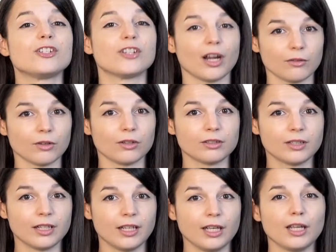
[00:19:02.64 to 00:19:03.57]
general.
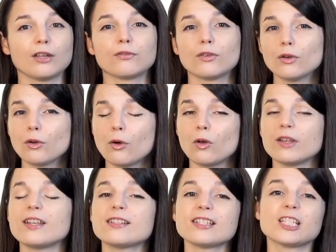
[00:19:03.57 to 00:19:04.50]
If your goal
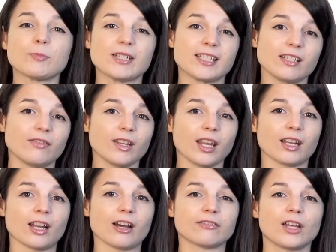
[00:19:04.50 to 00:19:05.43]
isn't specific
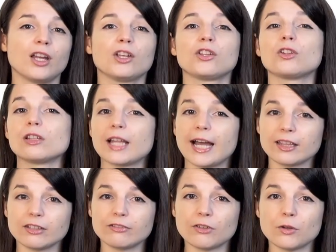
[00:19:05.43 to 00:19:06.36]
enough, you'll
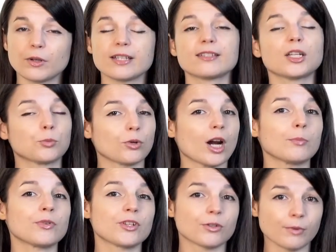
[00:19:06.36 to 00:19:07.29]
lack the focus and
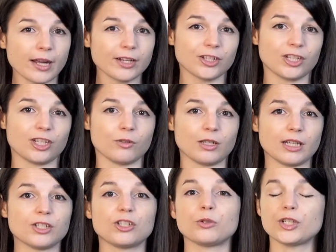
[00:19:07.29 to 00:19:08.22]
proper direction you
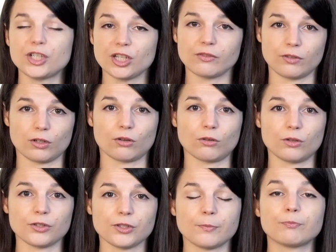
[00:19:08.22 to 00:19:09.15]
need to achieve your
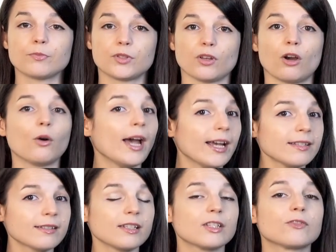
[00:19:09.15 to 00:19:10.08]
goals. So
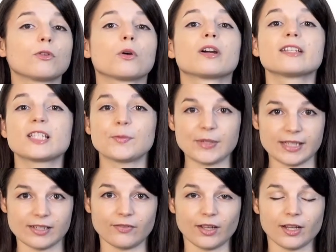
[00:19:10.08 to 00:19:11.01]
S is for
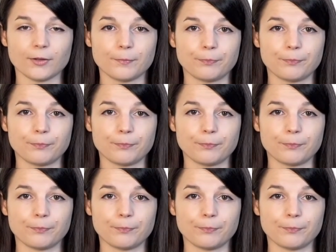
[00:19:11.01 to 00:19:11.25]
specific.